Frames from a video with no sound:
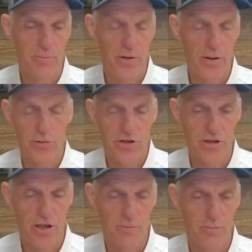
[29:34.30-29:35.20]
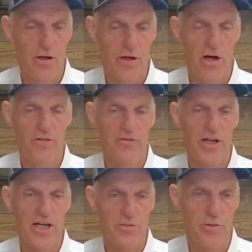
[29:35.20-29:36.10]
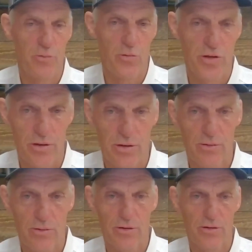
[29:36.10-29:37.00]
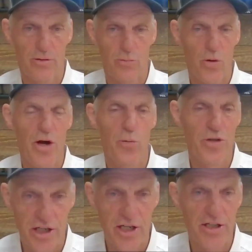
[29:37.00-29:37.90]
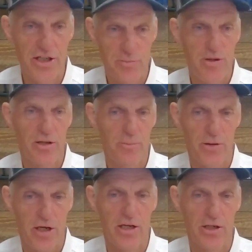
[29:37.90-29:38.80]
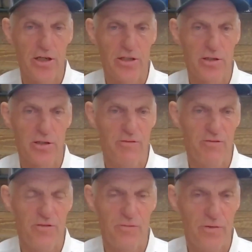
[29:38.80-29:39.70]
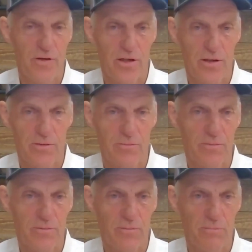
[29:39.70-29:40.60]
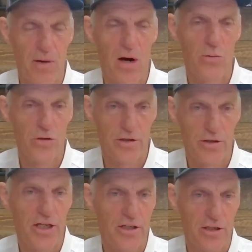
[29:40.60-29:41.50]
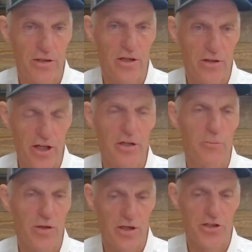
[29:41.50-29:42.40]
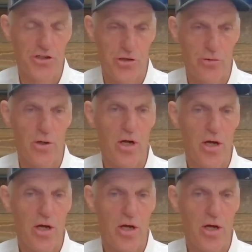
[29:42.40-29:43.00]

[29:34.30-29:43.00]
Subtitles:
People often ask me, why would the kidneys be implicated in a bone and tendon and ligament issue?